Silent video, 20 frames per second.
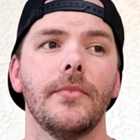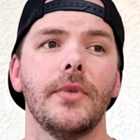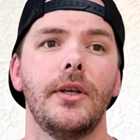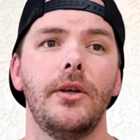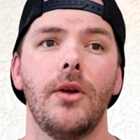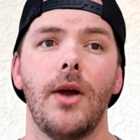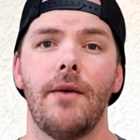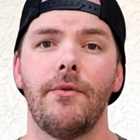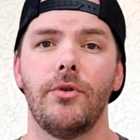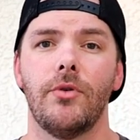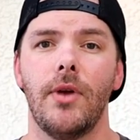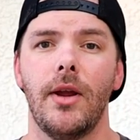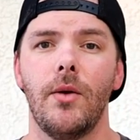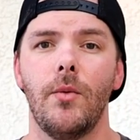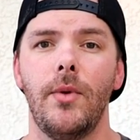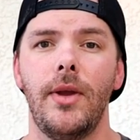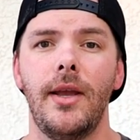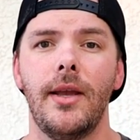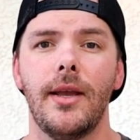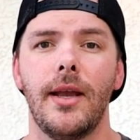you know, have a great
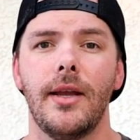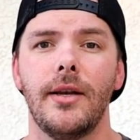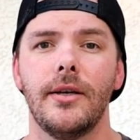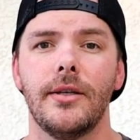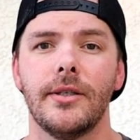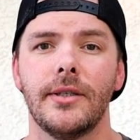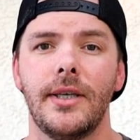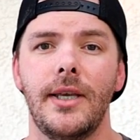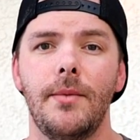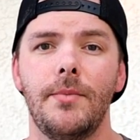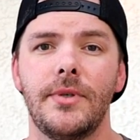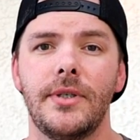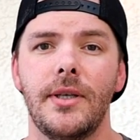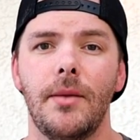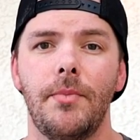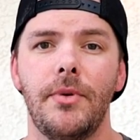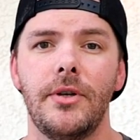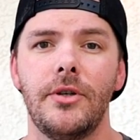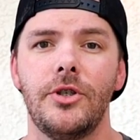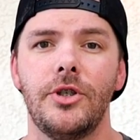week and just keep
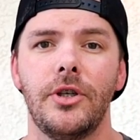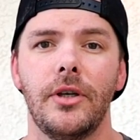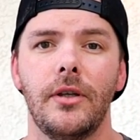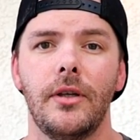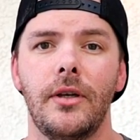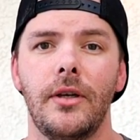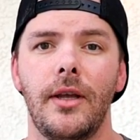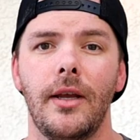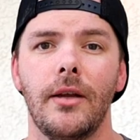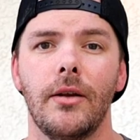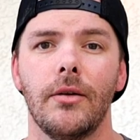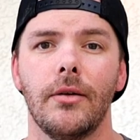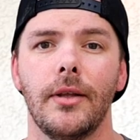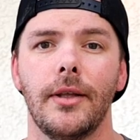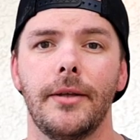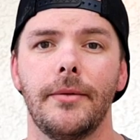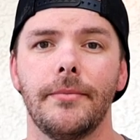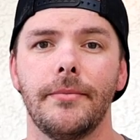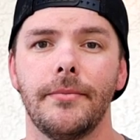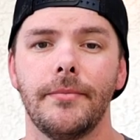sipping, chilling, and
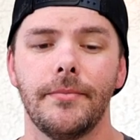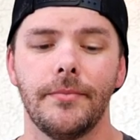grilling.